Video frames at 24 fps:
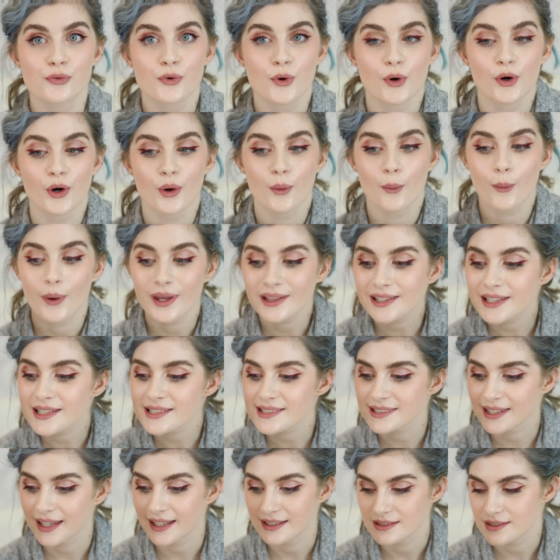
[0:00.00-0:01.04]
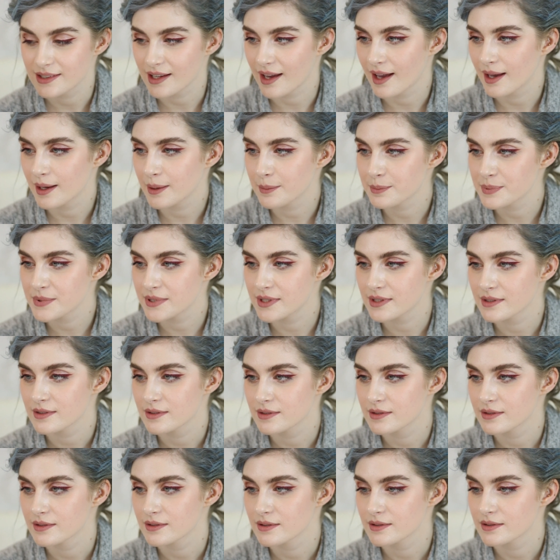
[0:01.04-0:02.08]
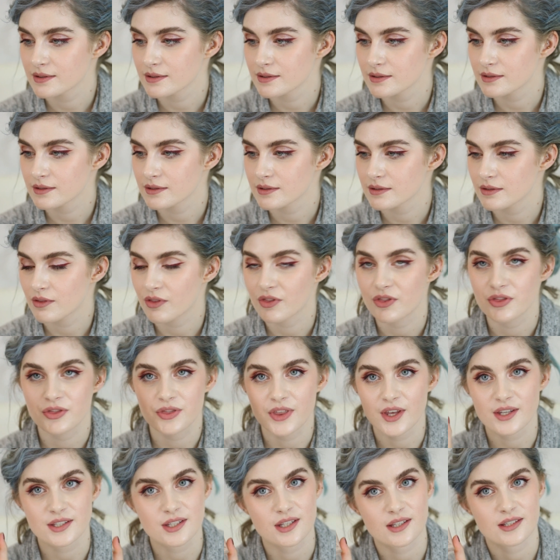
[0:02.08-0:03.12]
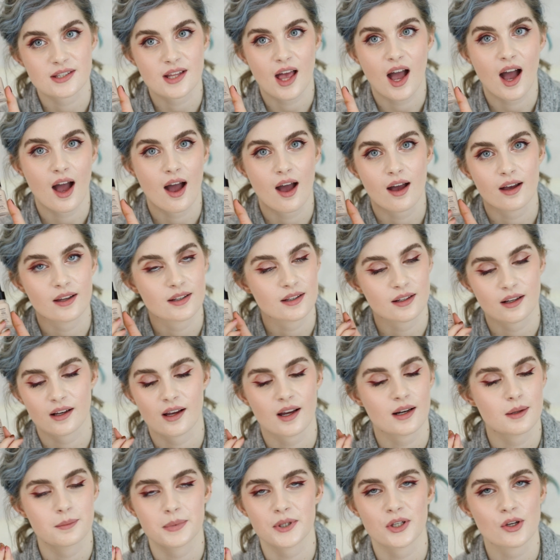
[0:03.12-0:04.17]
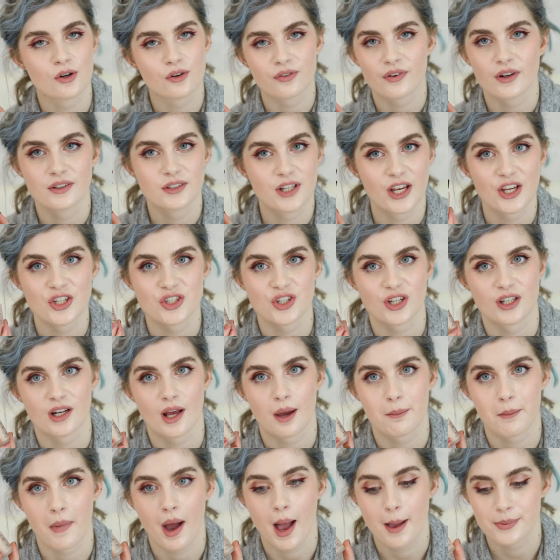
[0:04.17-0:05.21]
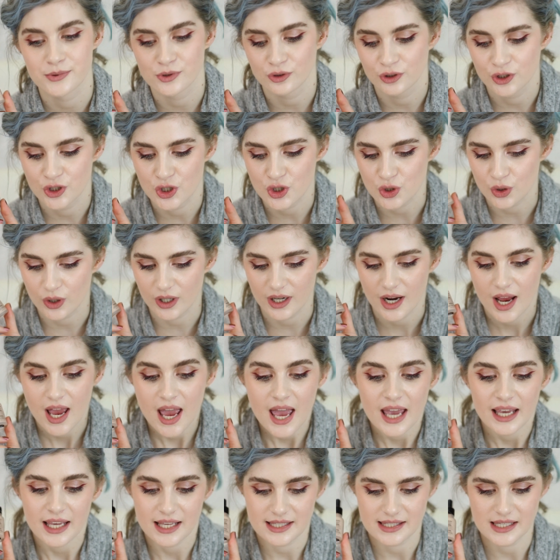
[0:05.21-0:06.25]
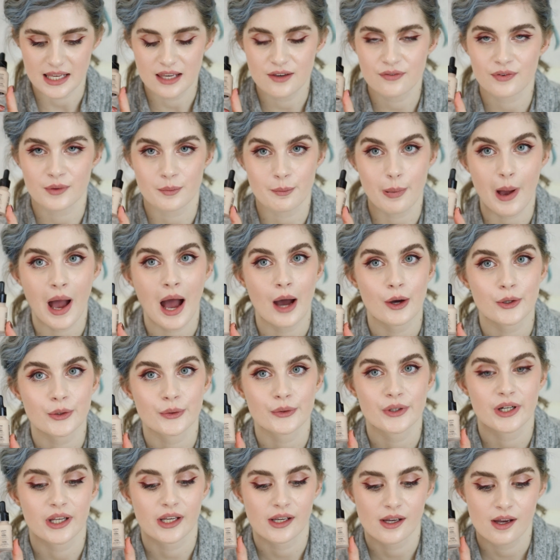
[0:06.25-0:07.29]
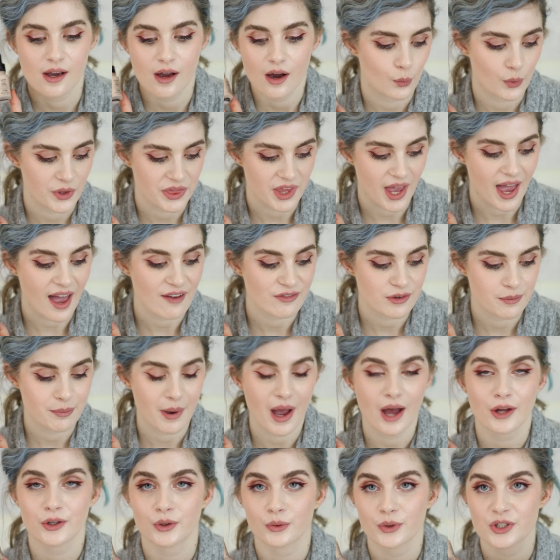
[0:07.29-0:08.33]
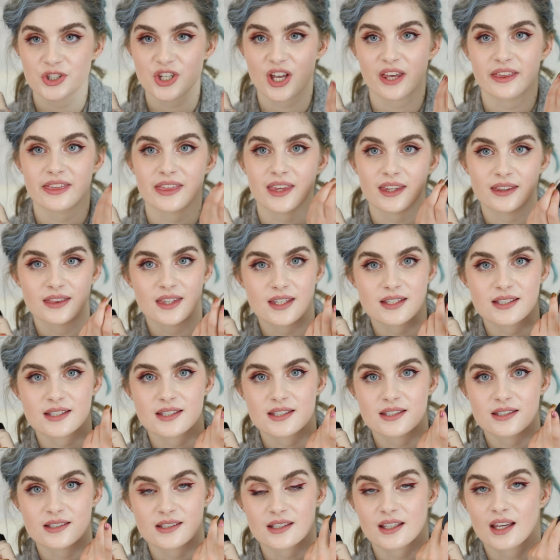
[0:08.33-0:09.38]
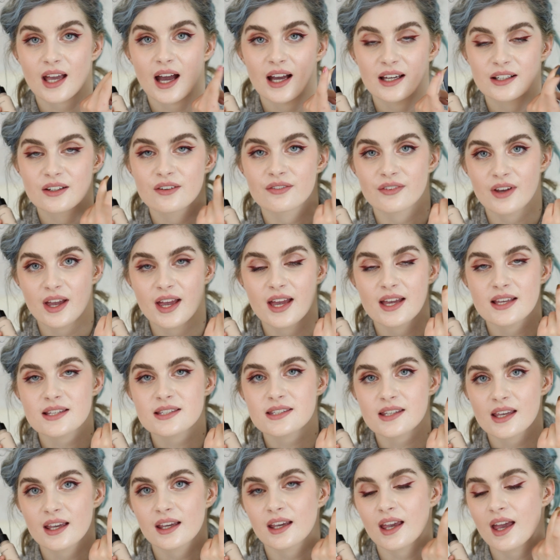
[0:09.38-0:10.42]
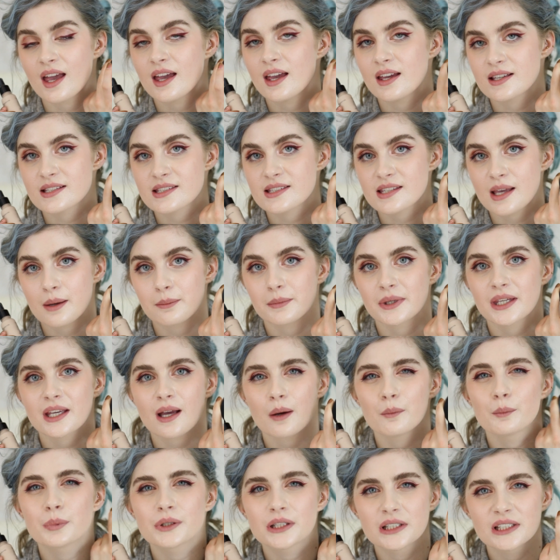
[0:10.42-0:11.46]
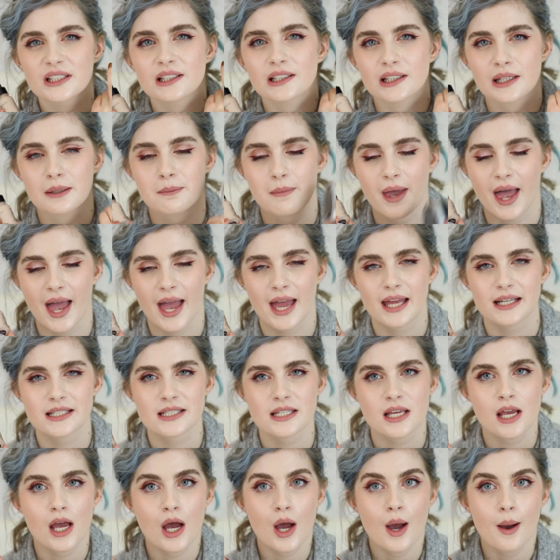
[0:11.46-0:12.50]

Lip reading: For oily skin types, this is not gonna be your foundation, I'm absolutely sure, because even powdering with a heavy powder, which I think this kind of is, it set me completely matte.